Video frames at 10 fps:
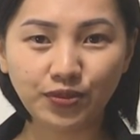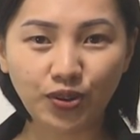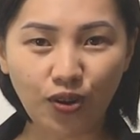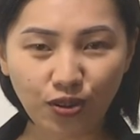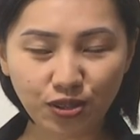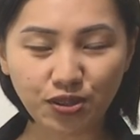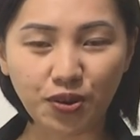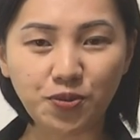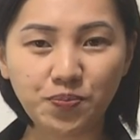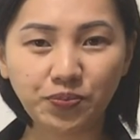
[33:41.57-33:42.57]

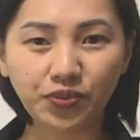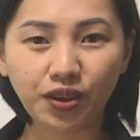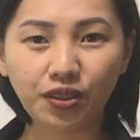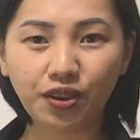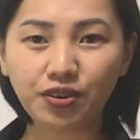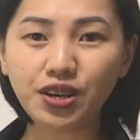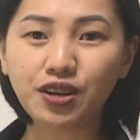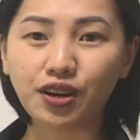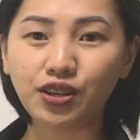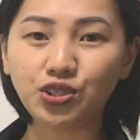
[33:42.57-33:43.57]
Also, they're
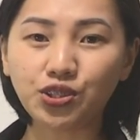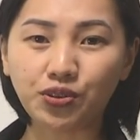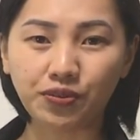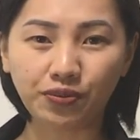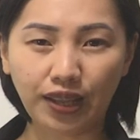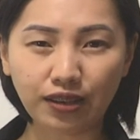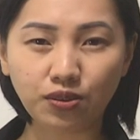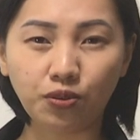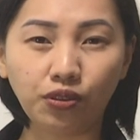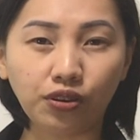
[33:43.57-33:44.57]
encouraged to reflect
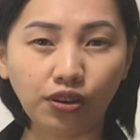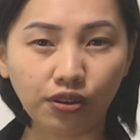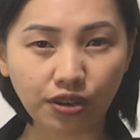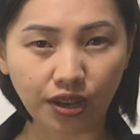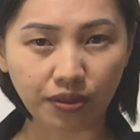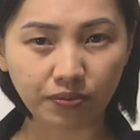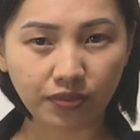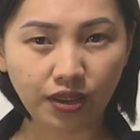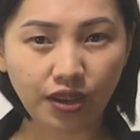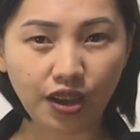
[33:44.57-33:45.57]
on their learning
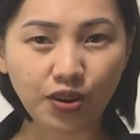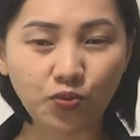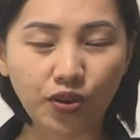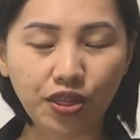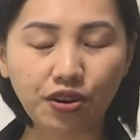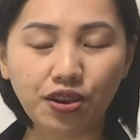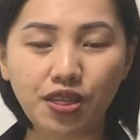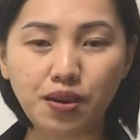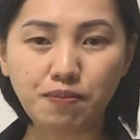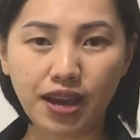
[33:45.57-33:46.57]
and whether
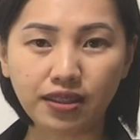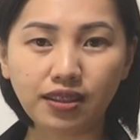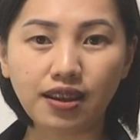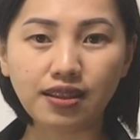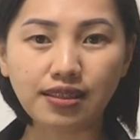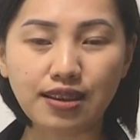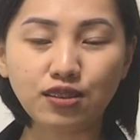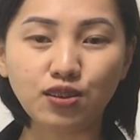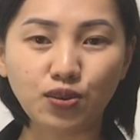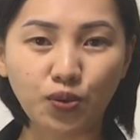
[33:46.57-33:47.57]
they met
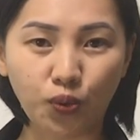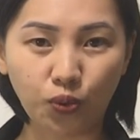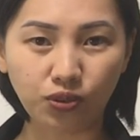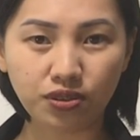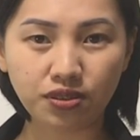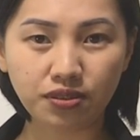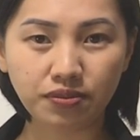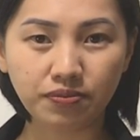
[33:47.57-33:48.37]
lesson goals.